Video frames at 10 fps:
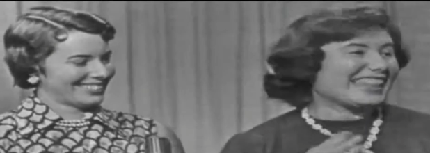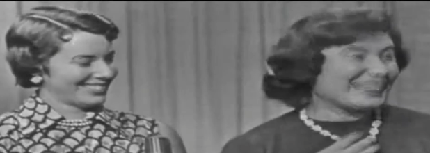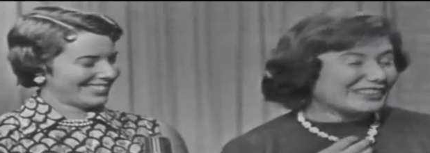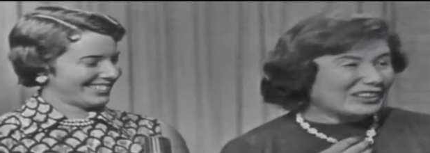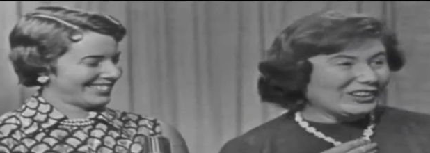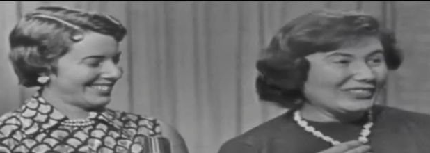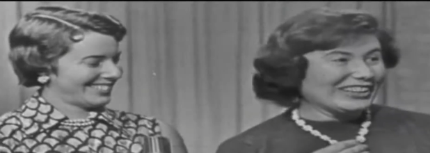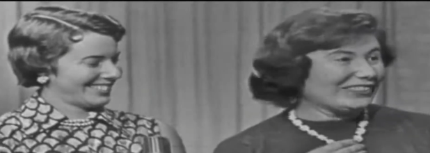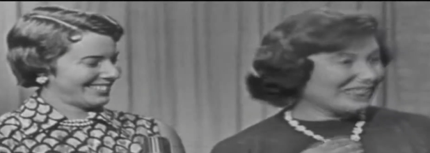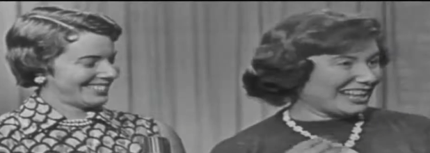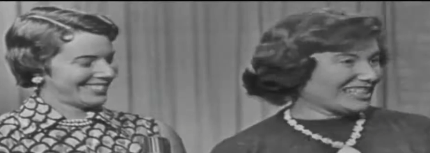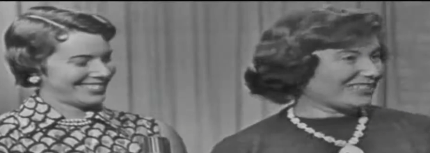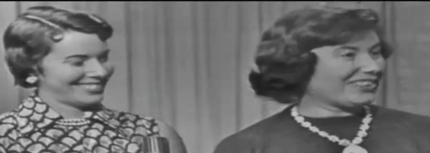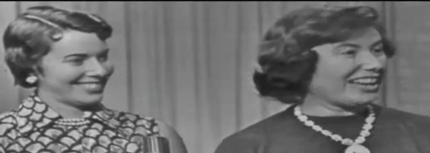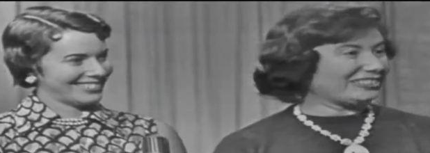Speaker 1: and they'd call me up and
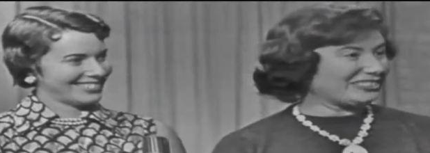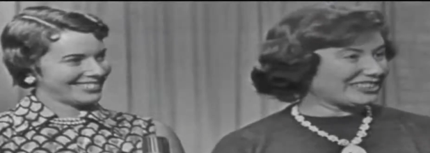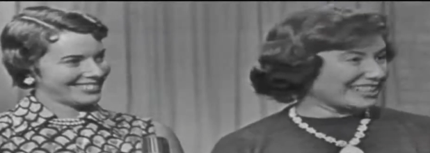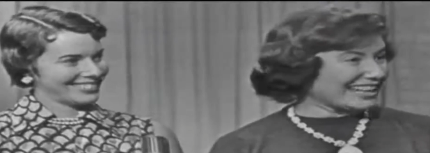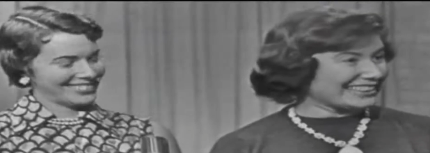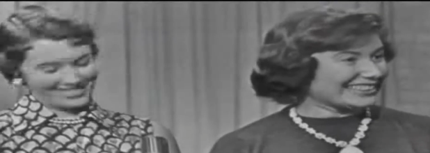ask me out for a date.